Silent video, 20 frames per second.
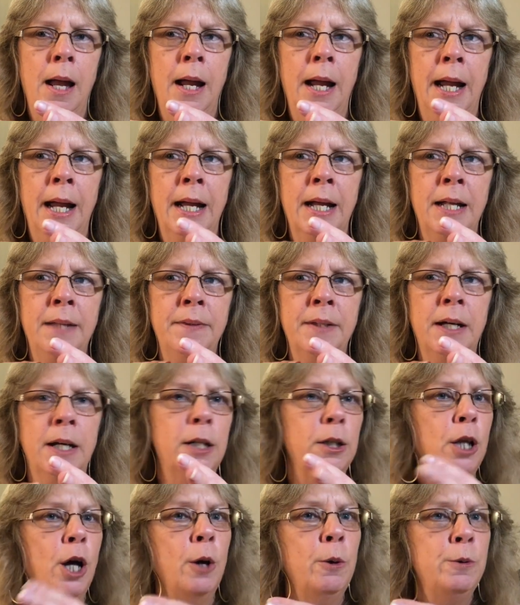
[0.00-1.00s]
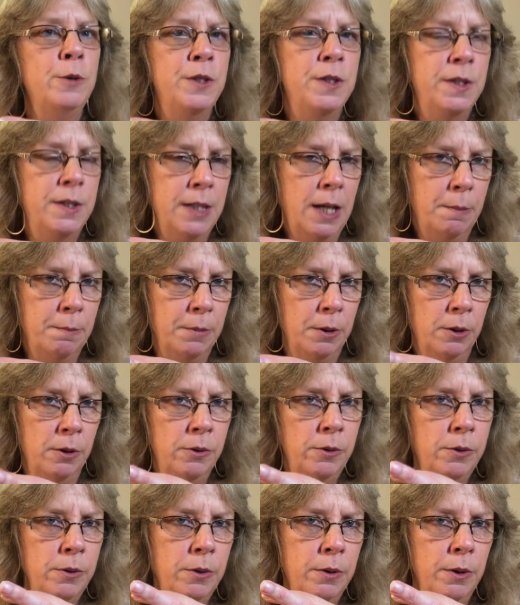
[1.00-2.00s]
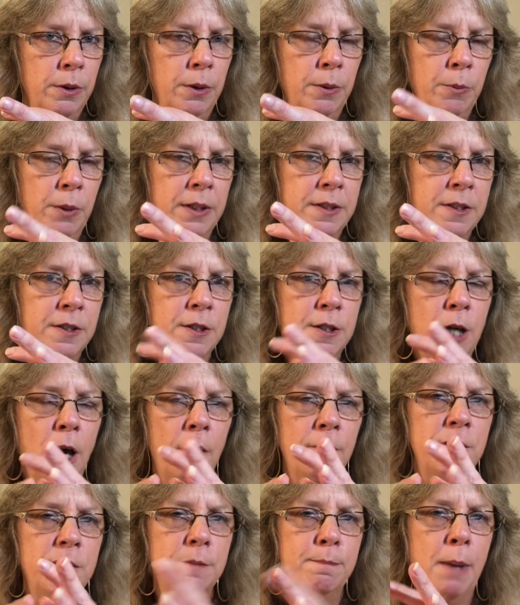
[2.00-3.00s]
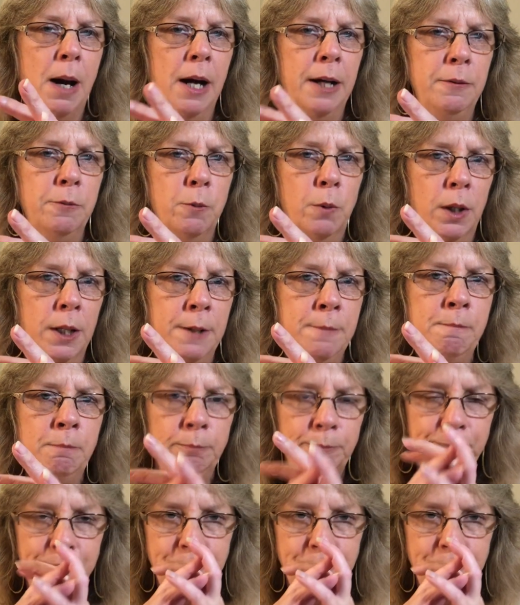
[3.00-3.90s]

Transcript: And the Hello Summer, it's a soft spine one.